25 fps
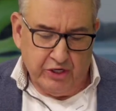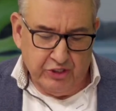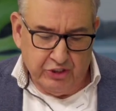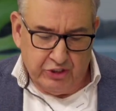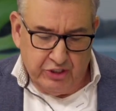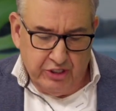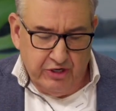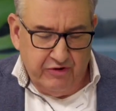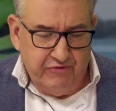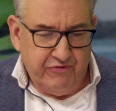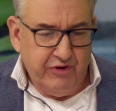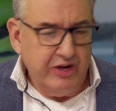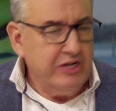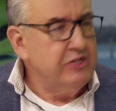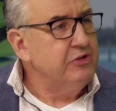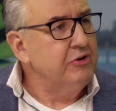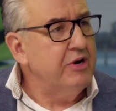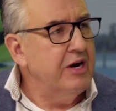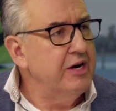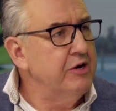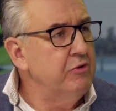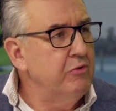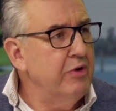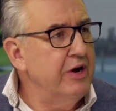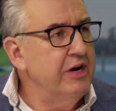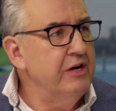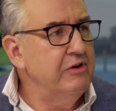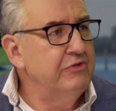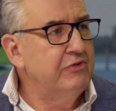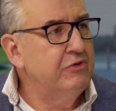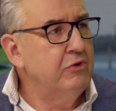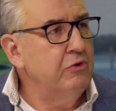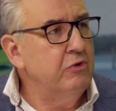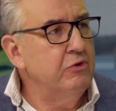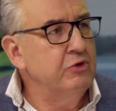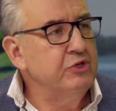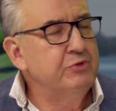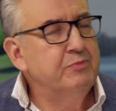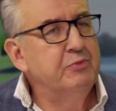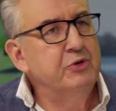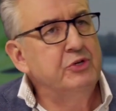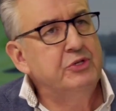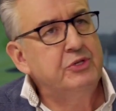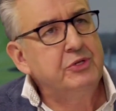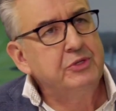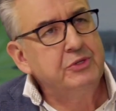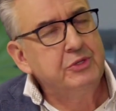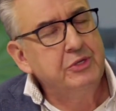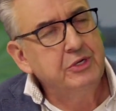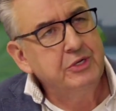see things right away, of course, but
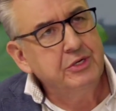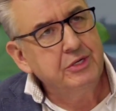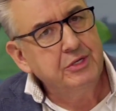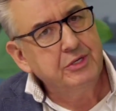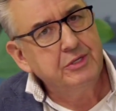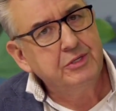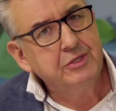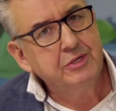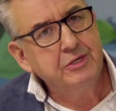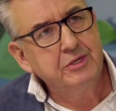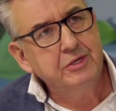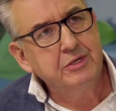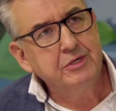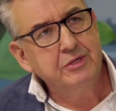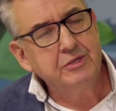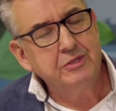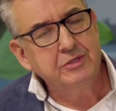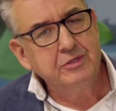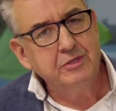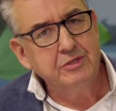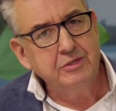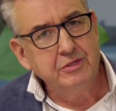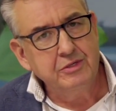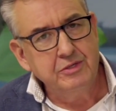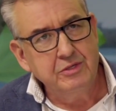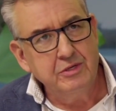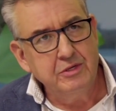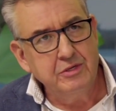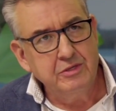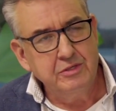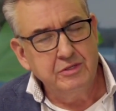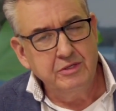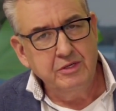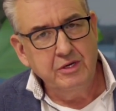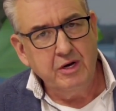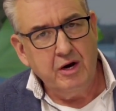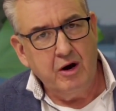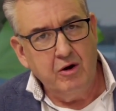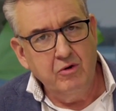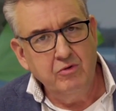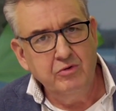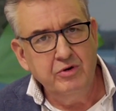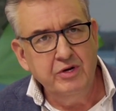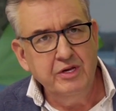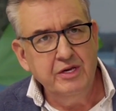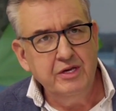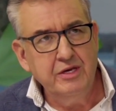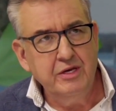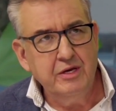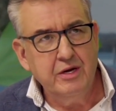the
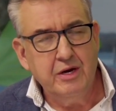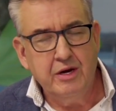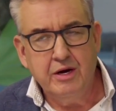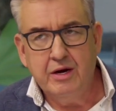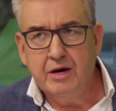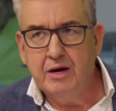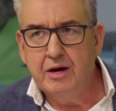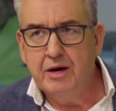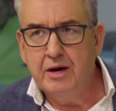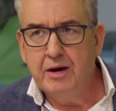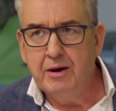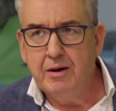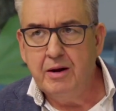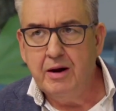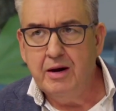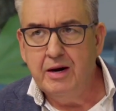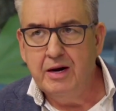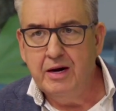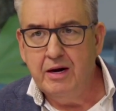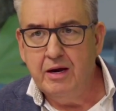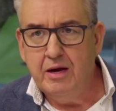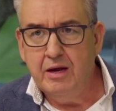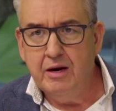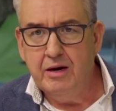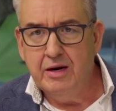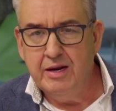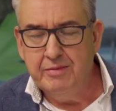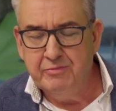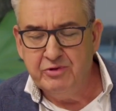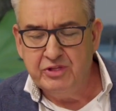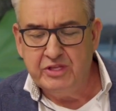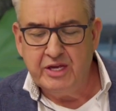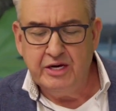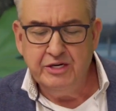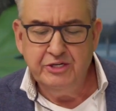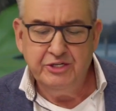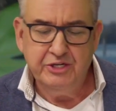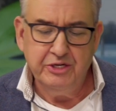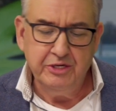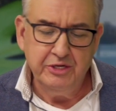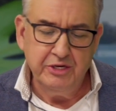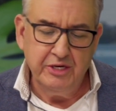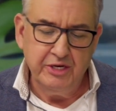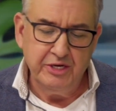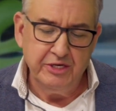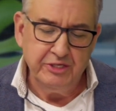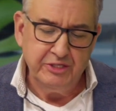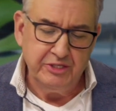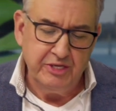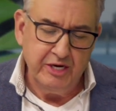only limitation
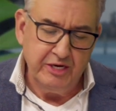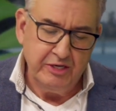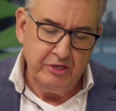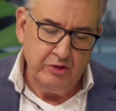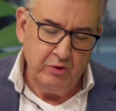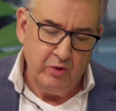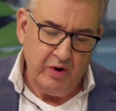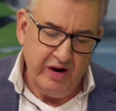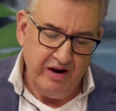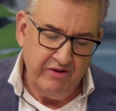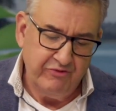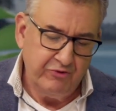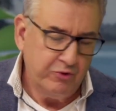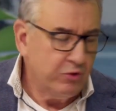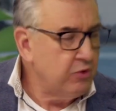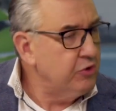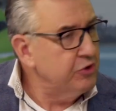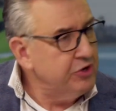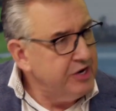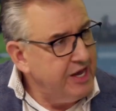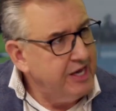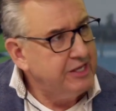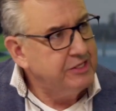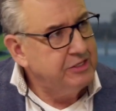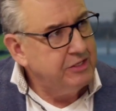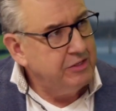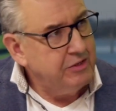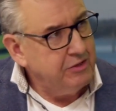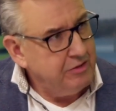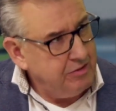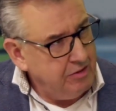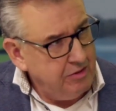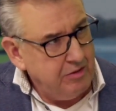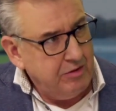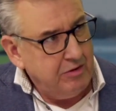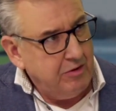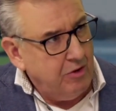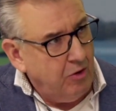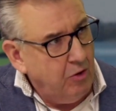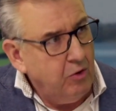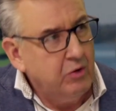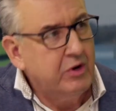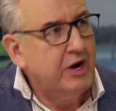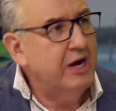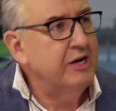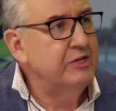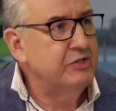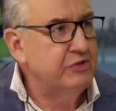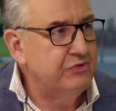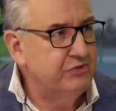is that you have to connect all
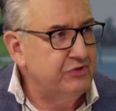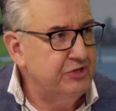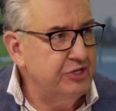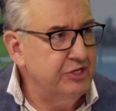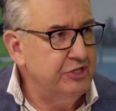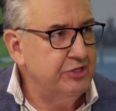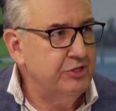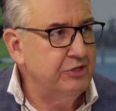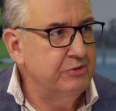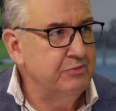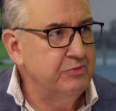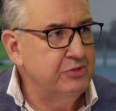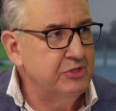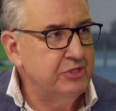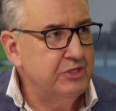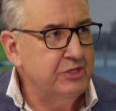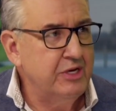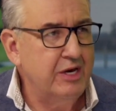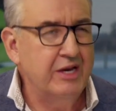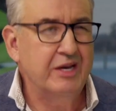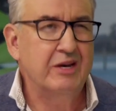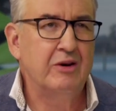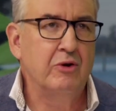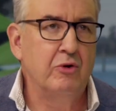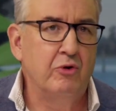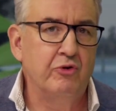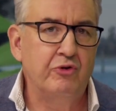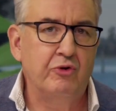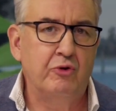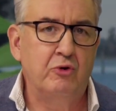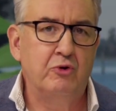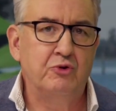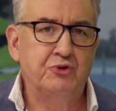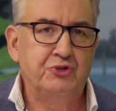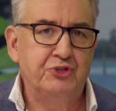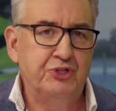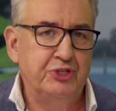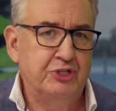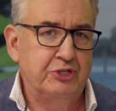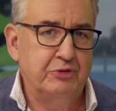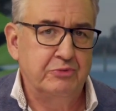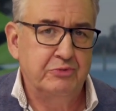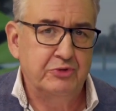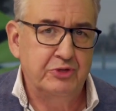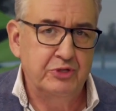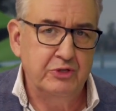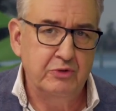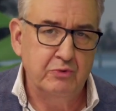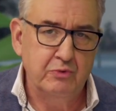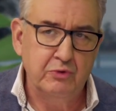kinds of systems, and not all
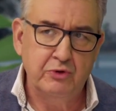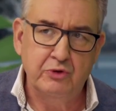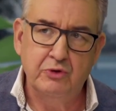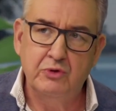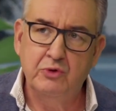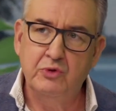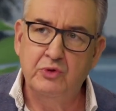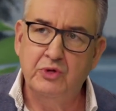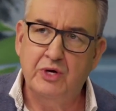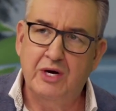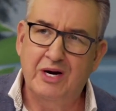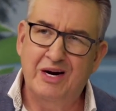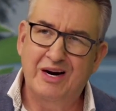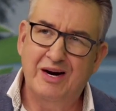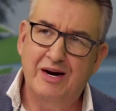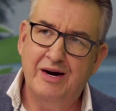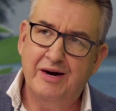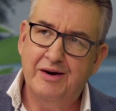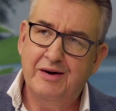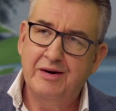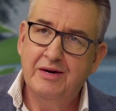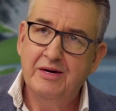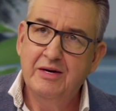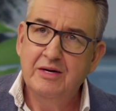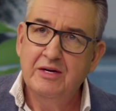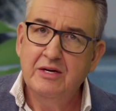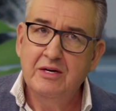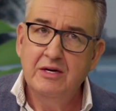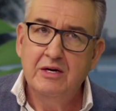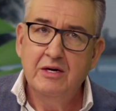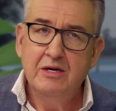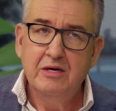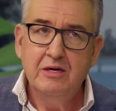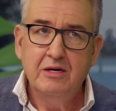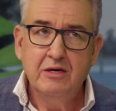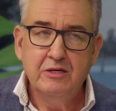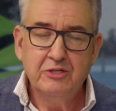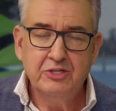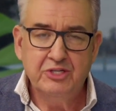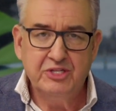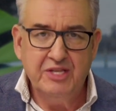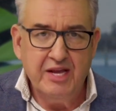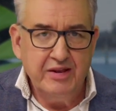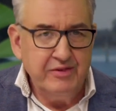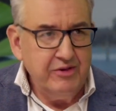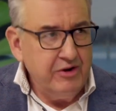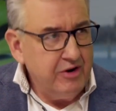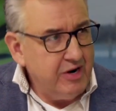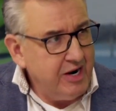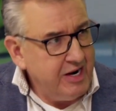systems in the world are
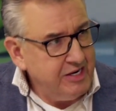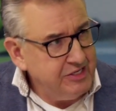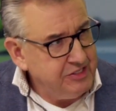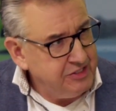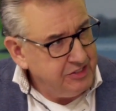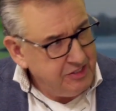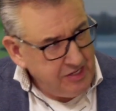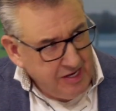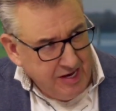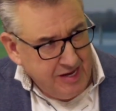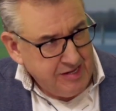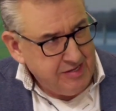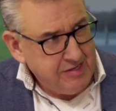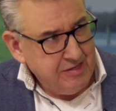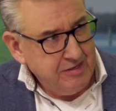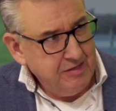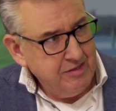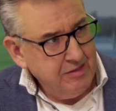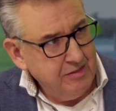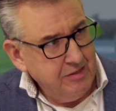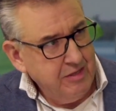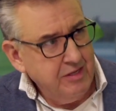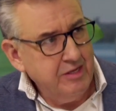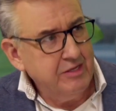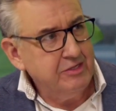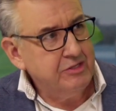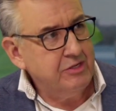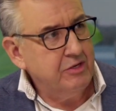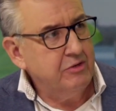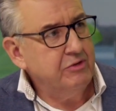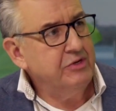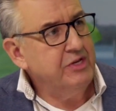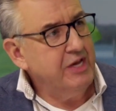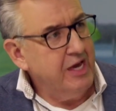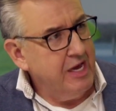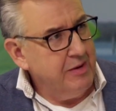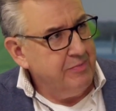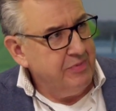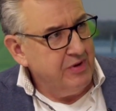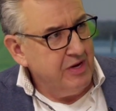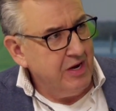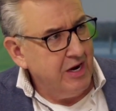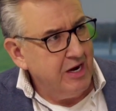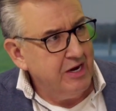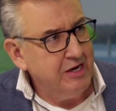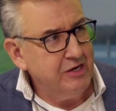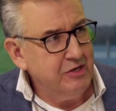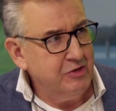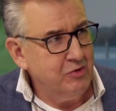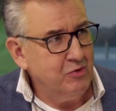standardized yet. So the
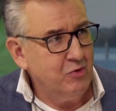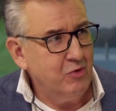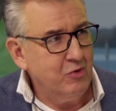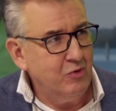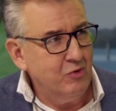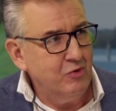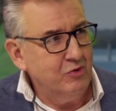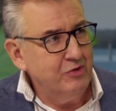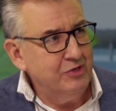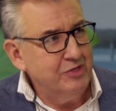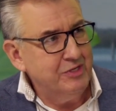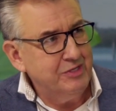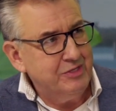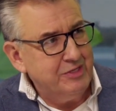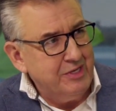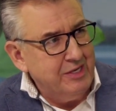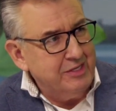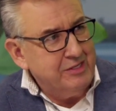API, you called it,